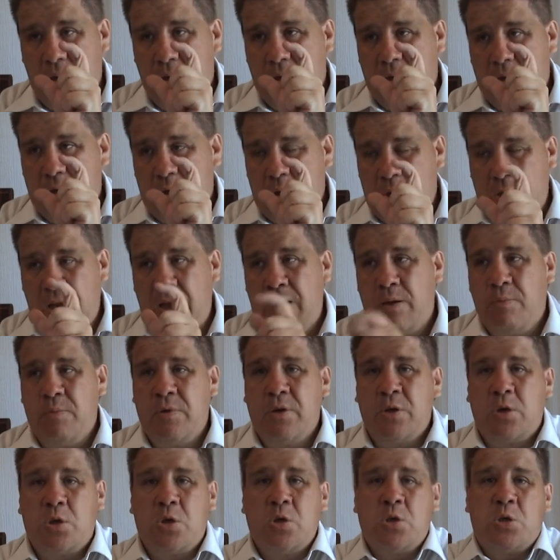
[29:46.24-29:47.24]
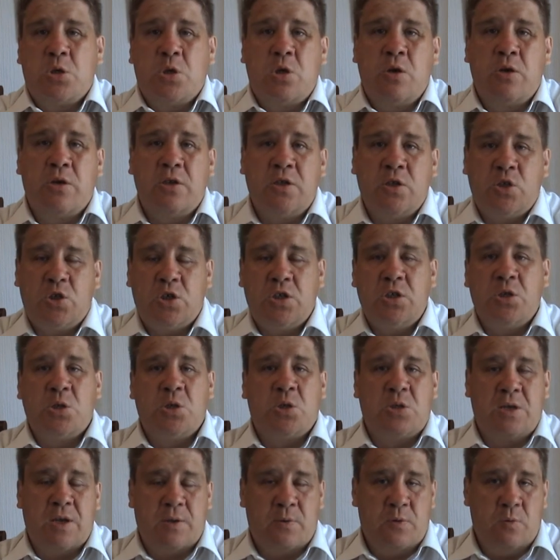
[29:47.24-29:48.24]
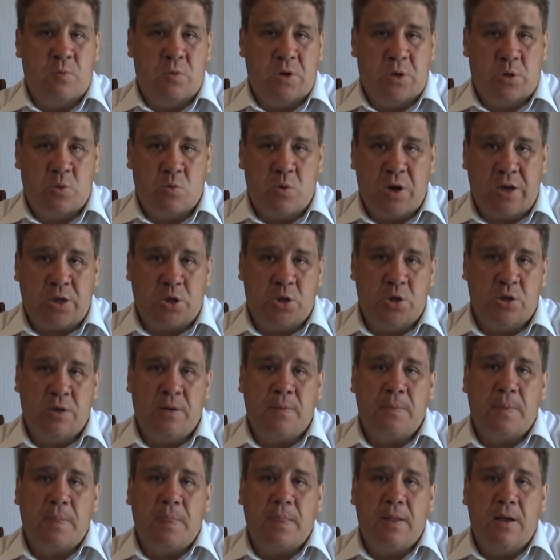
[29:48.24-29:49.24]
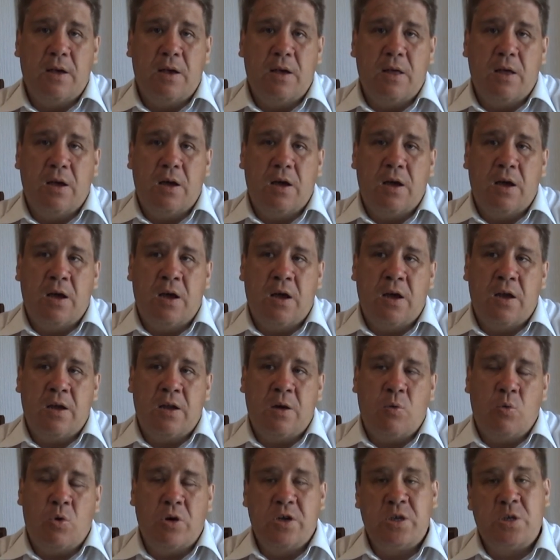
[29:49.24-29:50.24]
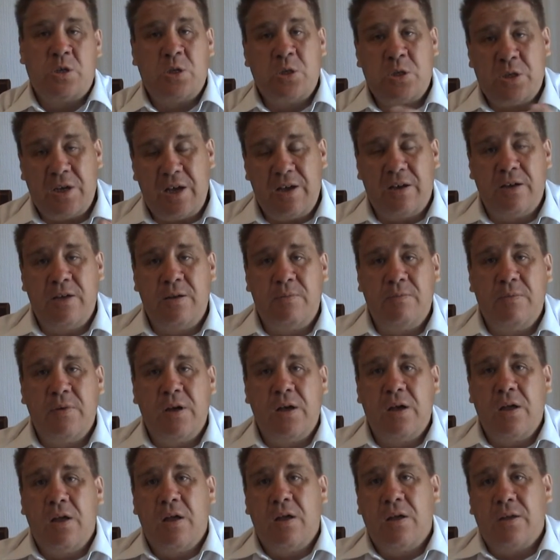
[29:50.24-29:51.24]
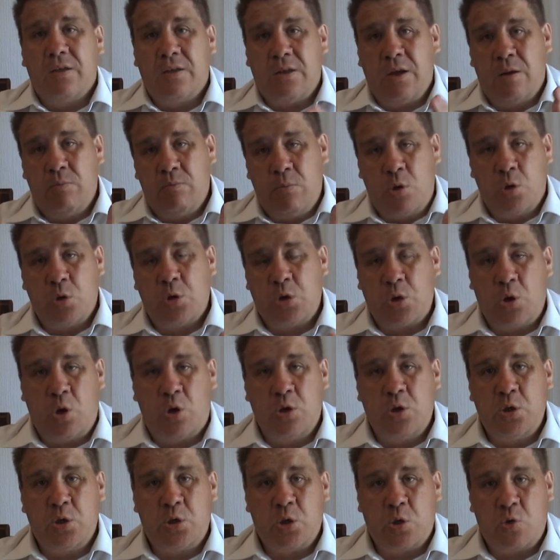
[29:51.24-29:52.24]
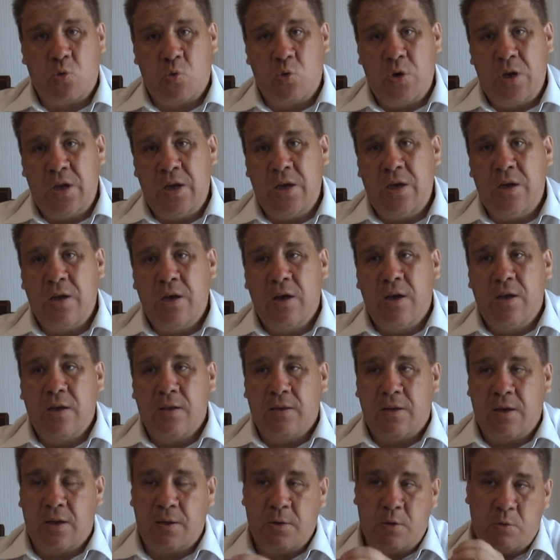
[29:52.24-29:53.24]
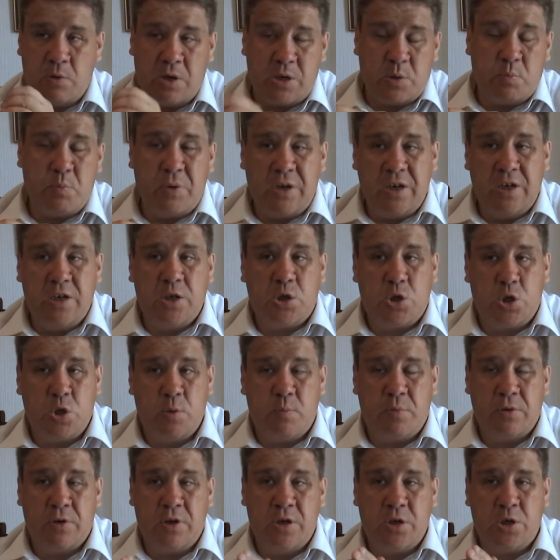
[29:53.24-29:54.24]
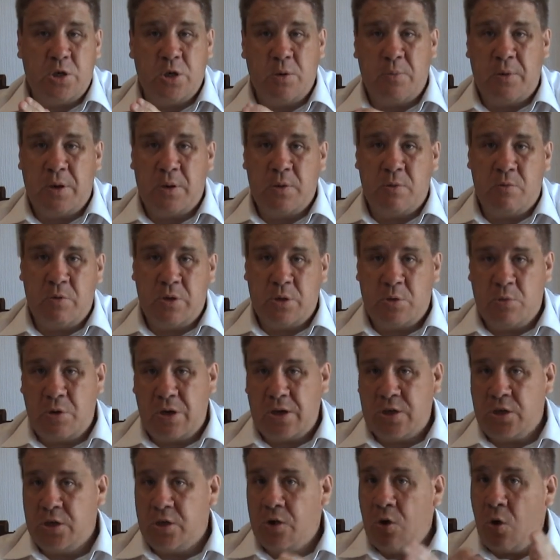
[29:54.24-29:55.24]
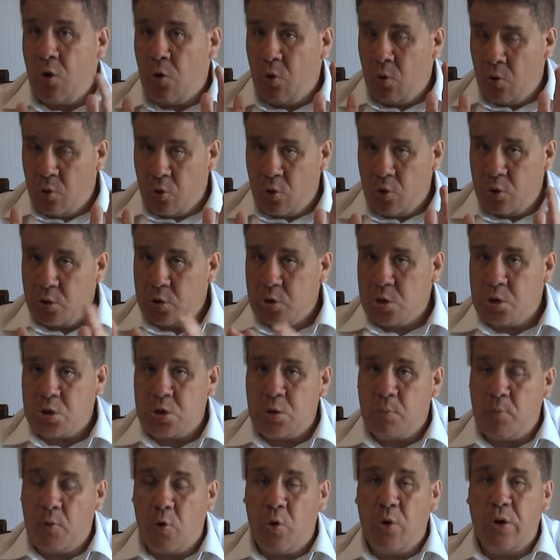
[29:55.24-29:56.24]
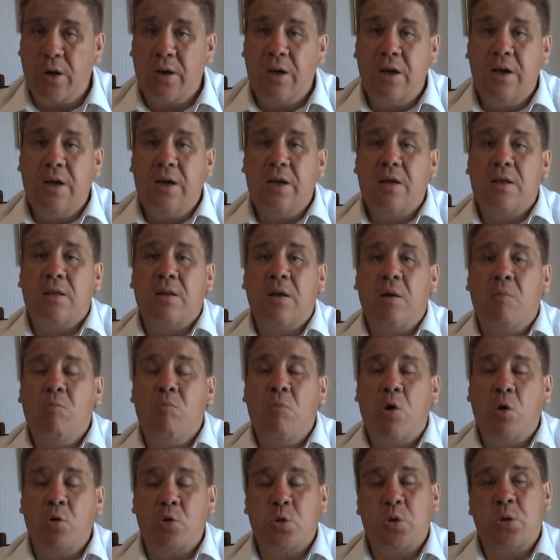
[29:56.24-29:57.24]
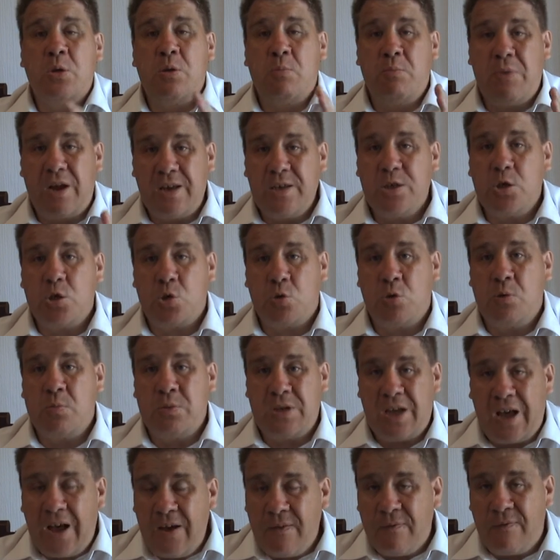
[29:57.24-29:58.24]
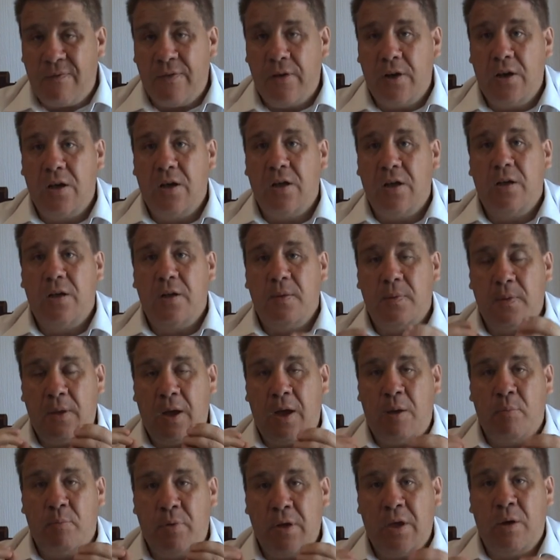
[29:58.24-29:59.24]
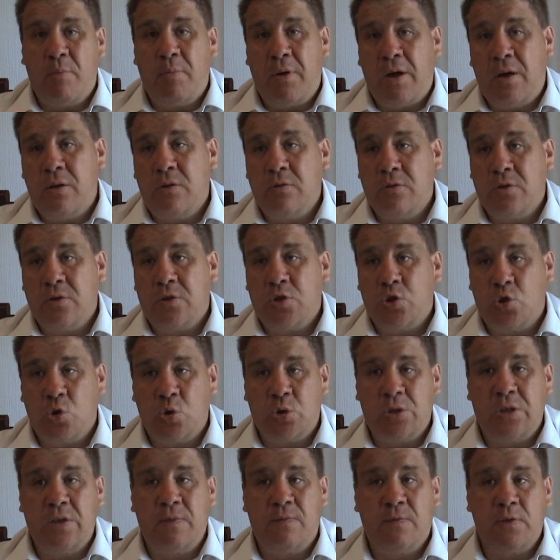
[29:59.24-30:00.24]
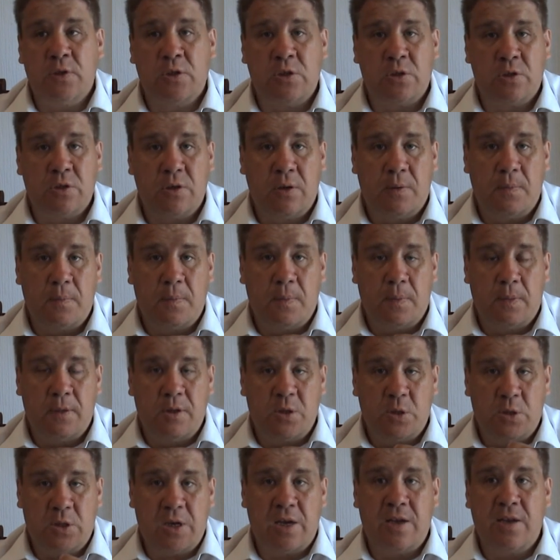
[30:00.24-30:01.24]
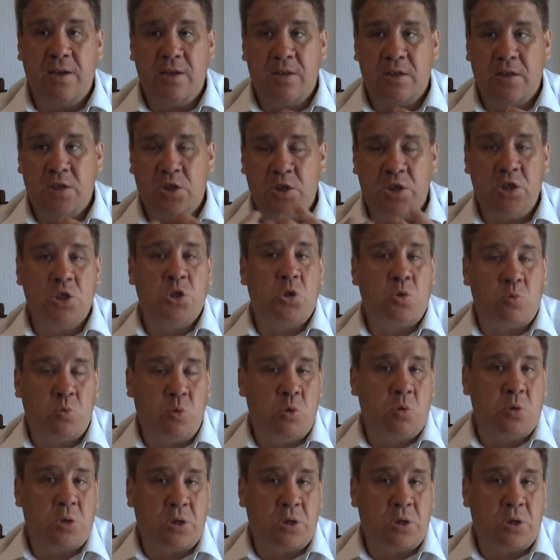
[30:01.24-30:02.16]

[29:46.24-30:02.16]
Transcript: statement concerning Jesus' death and resurrection. And I wanted to tell him that most scholars agree that there has been interpolation about the resurrection, although just to point that most of the manuscripts have that bit about Josephus saying that Jesus rose